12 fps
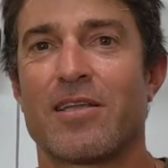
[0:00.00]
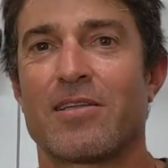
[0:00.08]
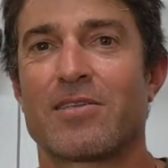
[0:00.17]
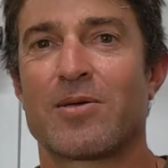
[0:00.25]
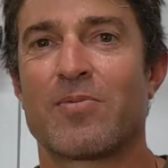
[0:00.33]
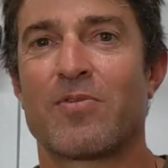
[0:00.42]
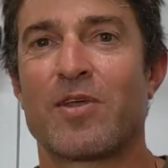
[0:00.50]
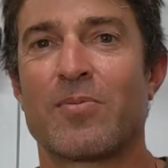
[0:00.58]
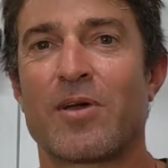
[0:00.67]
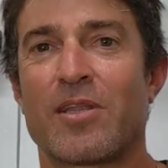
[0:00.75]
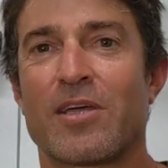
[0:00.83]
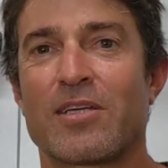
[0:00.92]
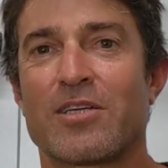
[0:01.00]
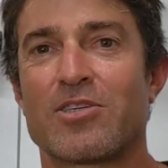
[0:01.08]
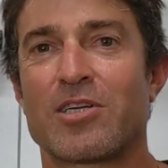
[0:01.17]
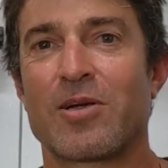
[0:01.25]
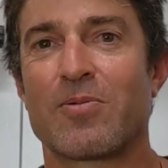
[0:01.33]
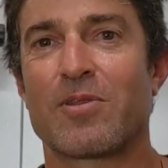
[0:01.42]
Some of them I'd like to
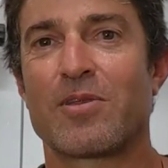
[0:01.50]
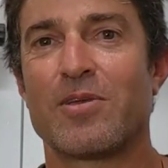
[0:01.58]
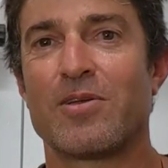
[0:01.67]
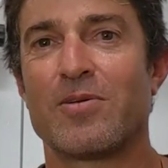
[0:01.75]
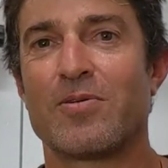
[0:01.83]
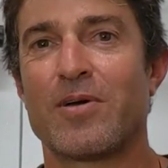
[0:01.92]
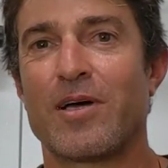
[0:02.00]
share with you.